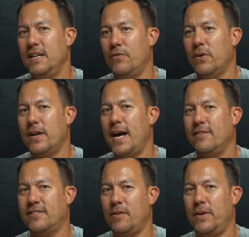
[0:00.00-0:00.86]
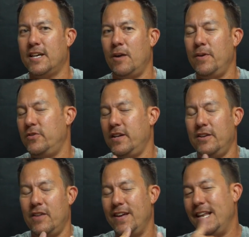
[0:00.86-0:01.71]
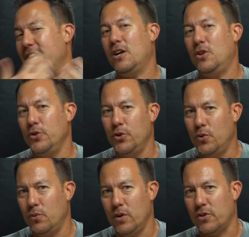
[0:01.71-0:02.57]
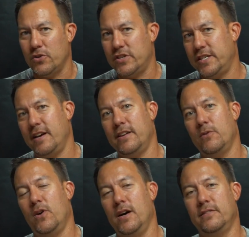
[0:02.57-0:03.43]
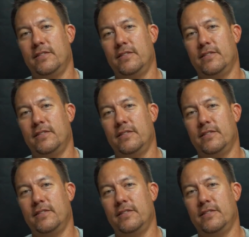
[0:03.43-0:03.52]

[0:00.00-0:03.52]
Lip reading: if we were to have somebody come in who didn't have any clue what Christianity was,